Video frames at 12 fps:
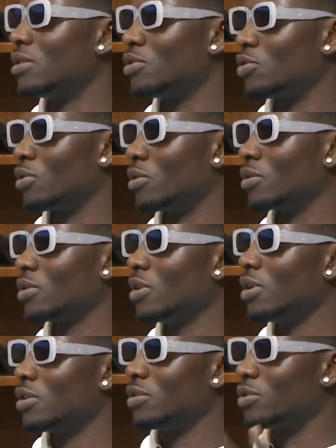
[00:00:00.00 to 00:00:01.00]
this song.
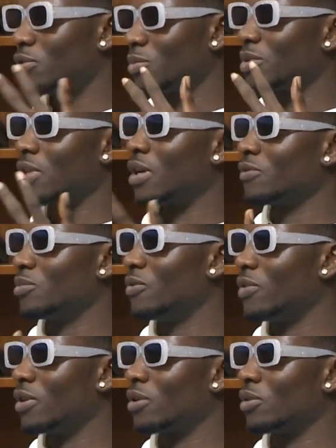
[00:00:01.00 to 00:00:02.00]
Mm. That's something I have to be
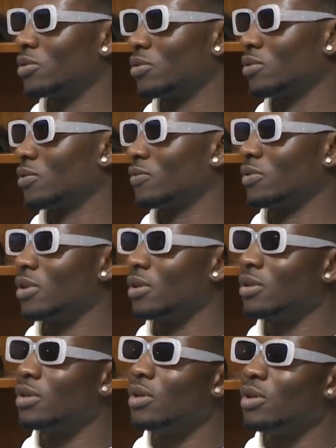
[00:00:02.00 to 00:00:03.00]
very cautious of. Okay,
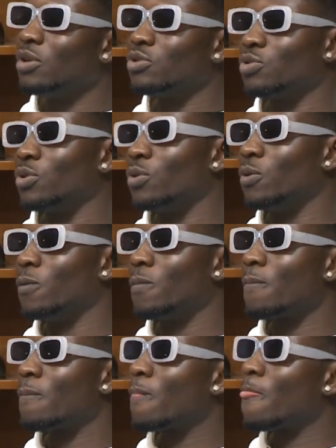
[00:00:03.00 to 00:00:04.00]
sure.
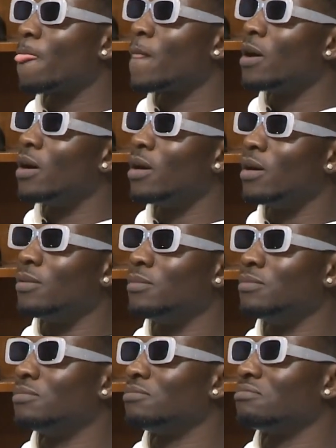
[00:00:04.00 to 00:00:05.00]
So
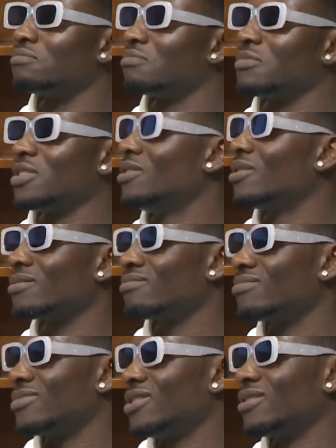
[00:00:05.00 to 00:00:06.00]
um, it's not
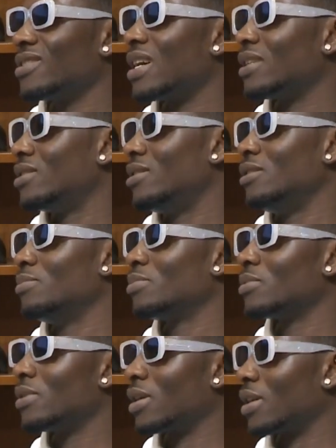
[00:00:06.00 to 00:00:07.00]
it's not that deep.
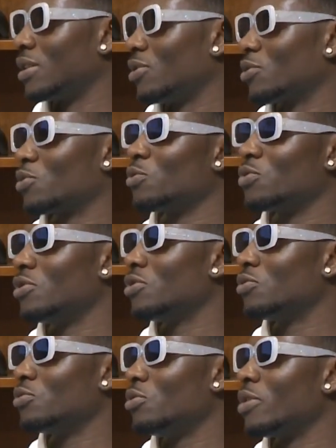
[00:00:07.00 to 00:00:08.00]
It's not I that, just uh, go I to the
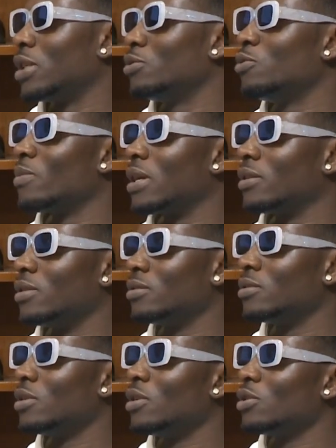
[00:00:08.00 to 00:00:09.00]
you. studio and do my
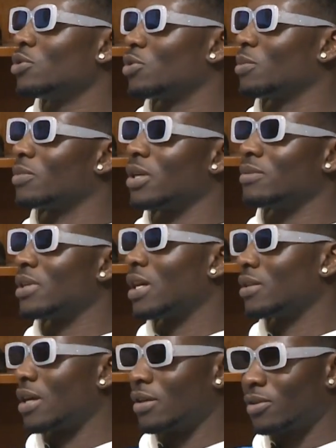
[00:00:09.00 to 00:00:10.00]
thing. Okay. Sometimes
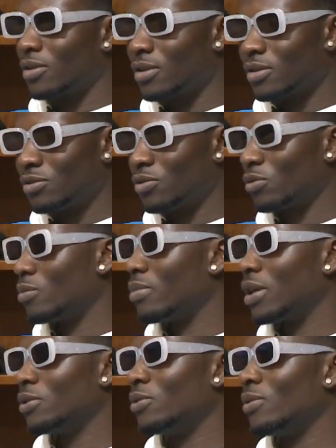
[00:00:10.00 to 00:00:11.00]
I, I recorded the song with
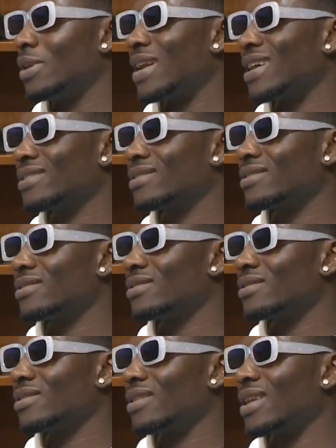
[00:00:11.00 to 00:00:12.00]
Baddo last
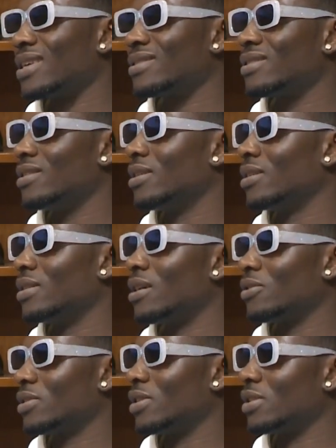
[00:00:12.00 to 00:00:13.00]
last year. That
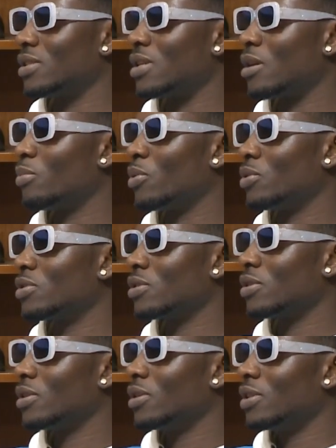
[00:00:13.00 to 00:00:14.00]
was the Sinaport.
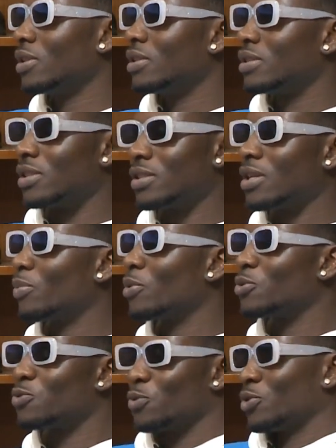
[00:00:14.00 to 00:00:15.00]
Okay. The
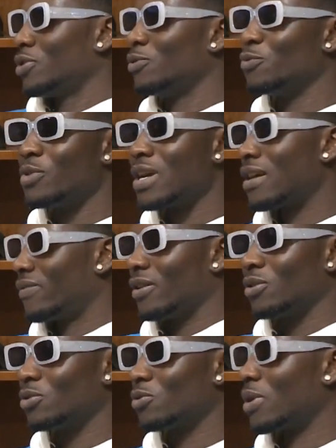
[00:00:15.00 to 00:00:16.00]
Sinaport was the way I felt.